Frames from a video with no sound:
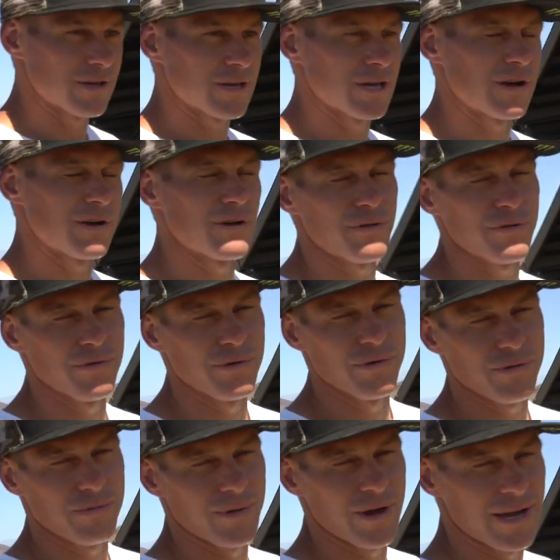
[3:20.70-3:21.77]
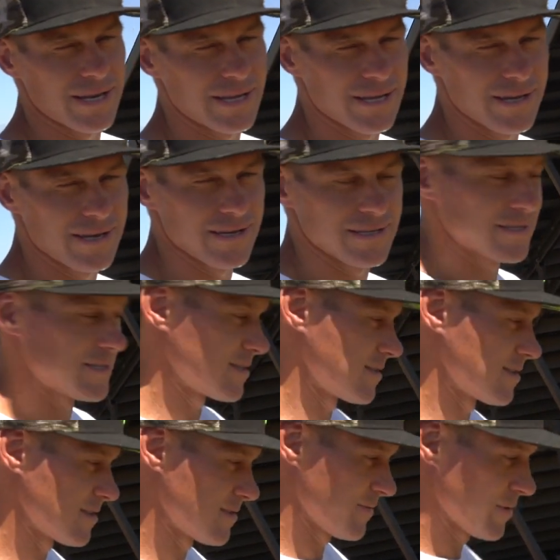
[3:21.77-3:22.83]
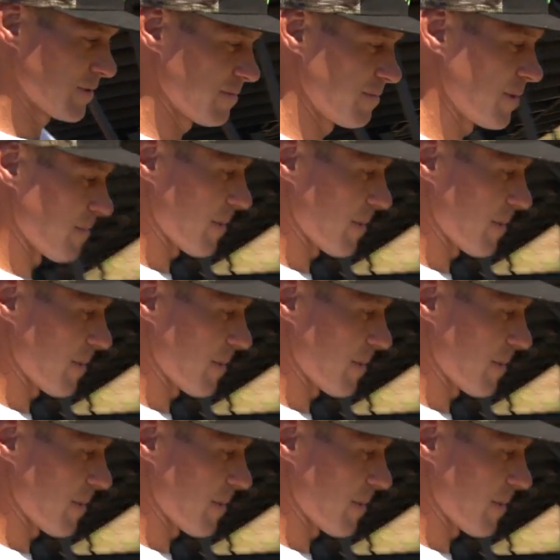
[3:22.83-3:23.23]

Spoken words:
carry through with my ideas. So it would be